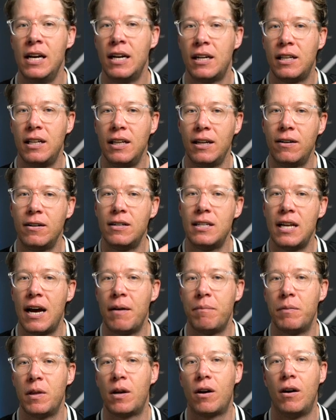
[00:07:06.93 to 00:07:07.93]
click or
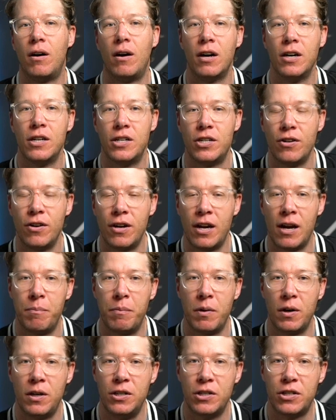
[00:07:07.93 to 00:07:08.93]
tap the card showing
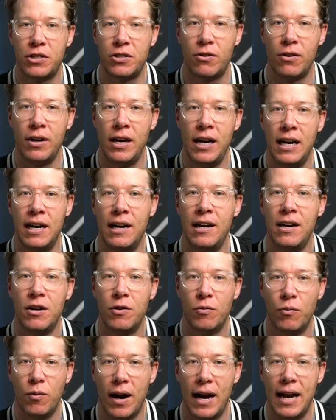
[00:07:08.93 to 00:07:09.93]
up on your screen
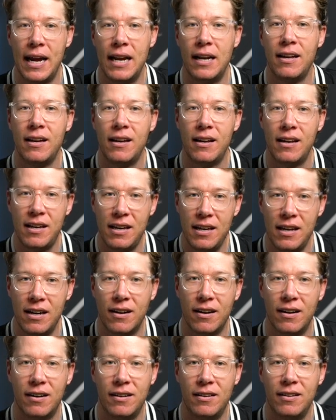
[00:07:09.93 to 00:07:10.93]
right
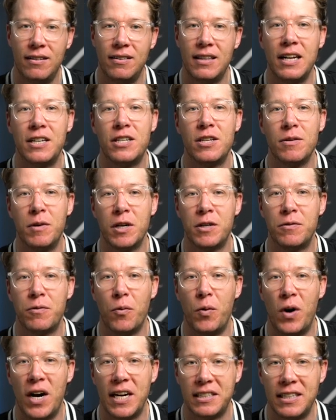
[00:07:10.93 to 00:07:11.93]
here. Thanks so much for
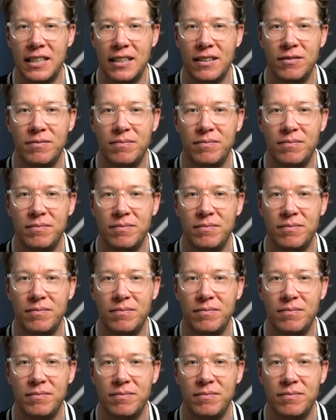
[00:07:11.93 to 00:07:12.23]
watching.